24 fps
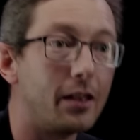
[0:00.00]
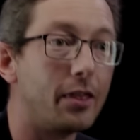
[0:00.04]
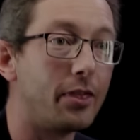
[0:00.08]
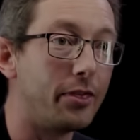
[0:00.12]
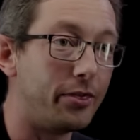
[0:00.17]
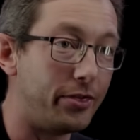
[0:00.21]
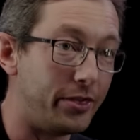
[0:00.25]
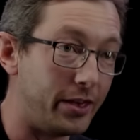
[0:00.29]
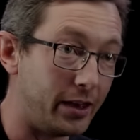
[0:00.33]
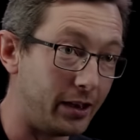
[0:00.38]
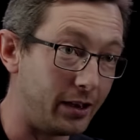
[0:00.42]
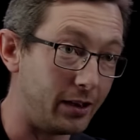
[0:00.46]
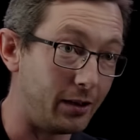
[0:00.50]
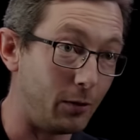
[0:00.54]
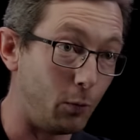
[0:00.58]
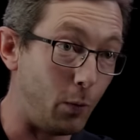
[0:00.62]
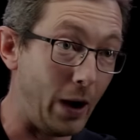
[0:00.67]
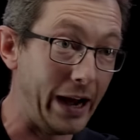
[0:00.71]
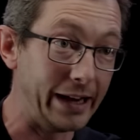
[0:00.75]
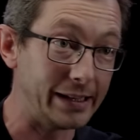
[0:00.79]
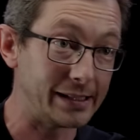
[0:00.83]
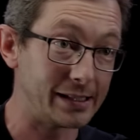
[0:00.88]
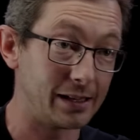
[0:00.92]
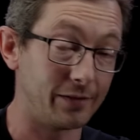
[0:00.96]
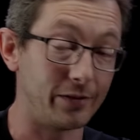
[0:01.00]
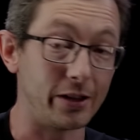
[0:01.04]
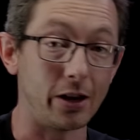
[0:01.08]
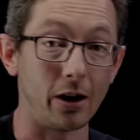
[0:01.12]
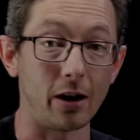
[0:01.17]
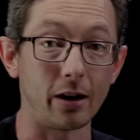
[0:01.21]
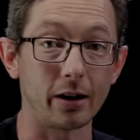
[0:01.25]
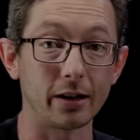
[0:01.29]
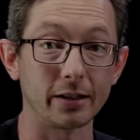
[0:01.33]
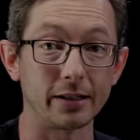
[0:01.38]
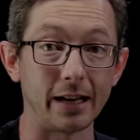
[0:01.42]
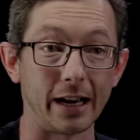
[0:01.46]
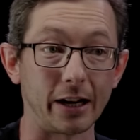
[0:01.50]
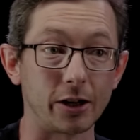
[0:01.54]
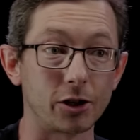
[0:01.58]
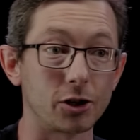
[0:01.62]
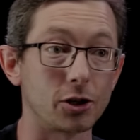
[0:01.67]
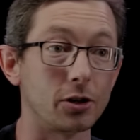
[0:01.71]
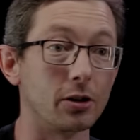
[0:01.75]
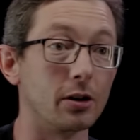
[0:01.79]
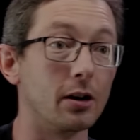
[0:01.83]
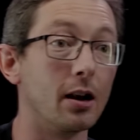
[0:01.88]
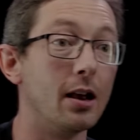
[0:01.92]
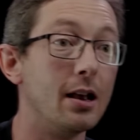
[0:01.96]
the weights of the
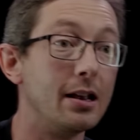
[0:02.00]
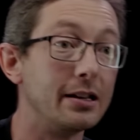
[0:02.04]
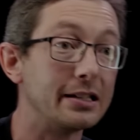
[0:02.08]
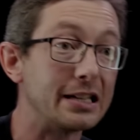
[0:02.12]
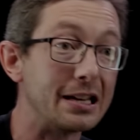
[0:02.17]
architecture